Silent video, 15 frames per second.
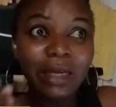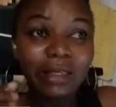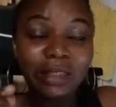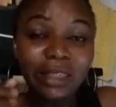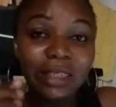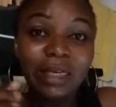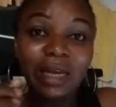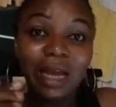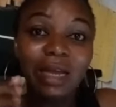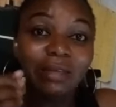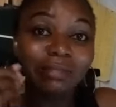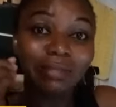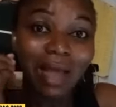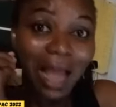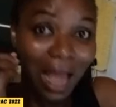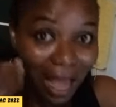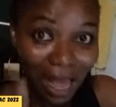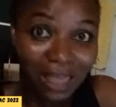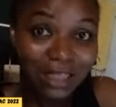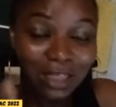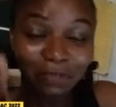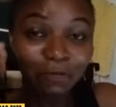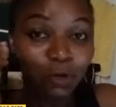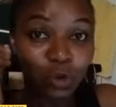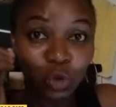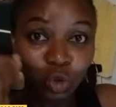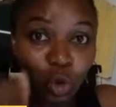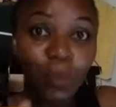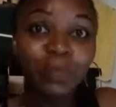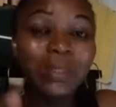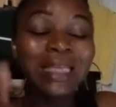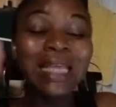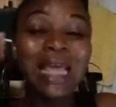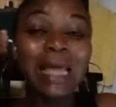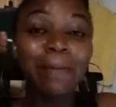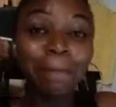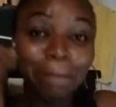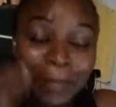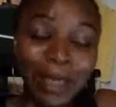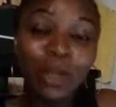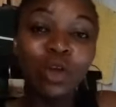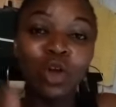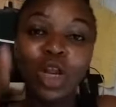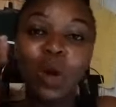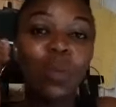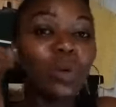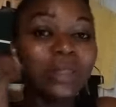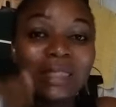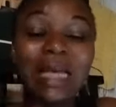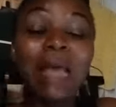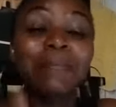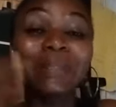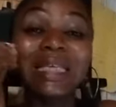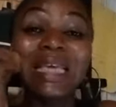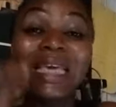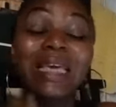she can ask for something 1,000,001 times